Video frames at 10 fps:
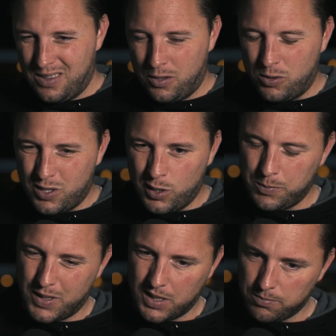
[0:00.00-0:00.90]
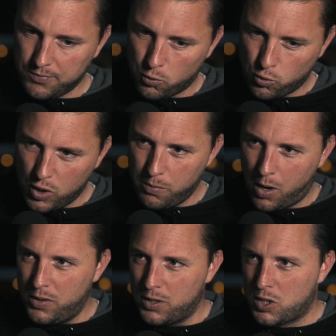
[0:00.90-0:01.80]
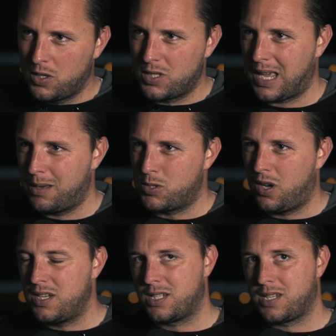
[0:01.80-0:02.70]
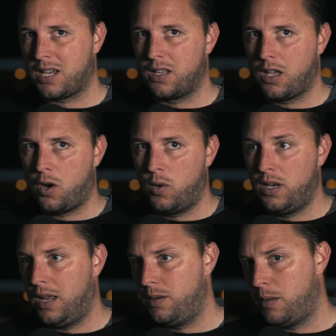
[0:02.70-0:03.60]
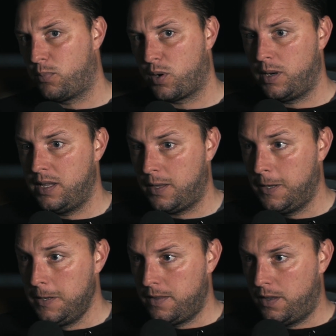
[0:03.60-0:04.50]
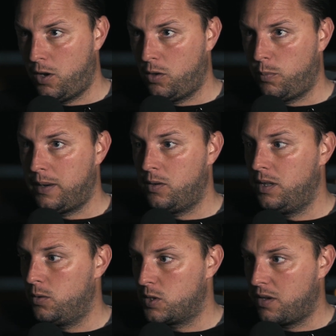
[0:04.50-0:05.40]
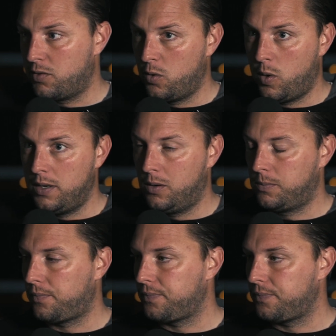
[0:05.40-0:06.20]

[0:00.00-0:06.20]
The real moment that turns the game tonight is the second goal, and probably the non-penalty that was given at 1-0.